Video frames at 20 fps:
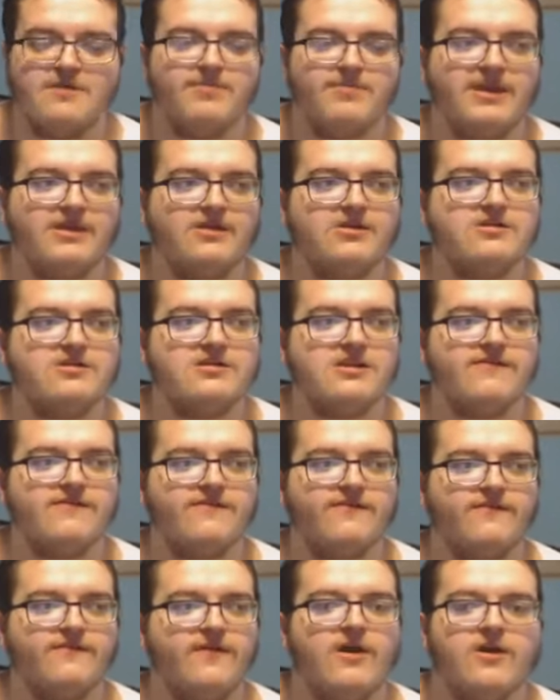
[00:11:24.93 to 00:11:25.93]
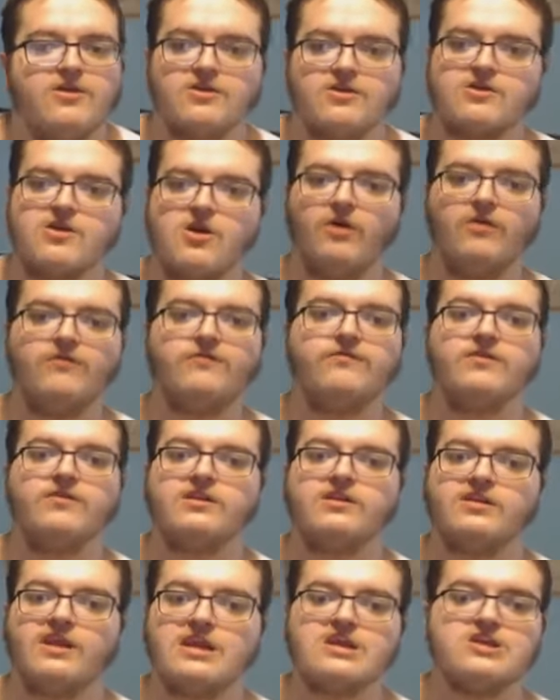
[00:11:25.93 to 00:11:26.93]
Because if the
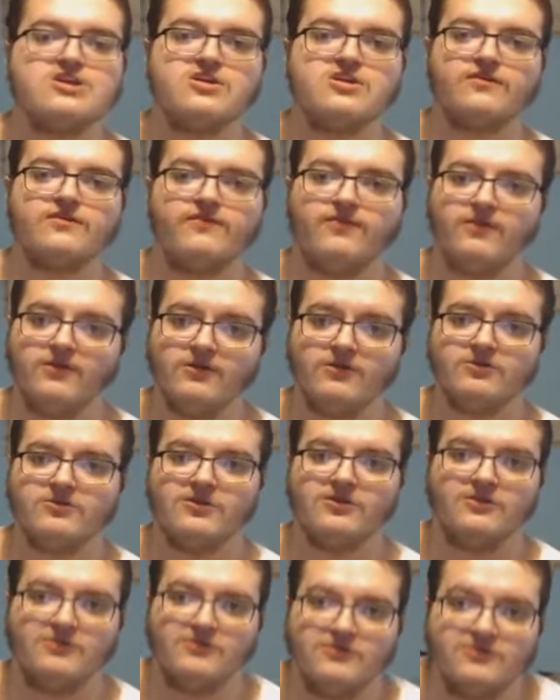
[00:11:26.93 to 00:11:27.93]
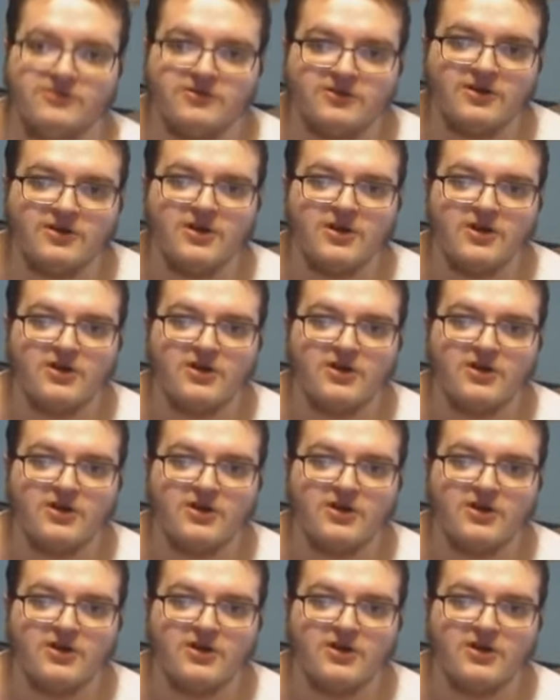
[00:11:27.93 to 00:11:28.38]
conversation falters,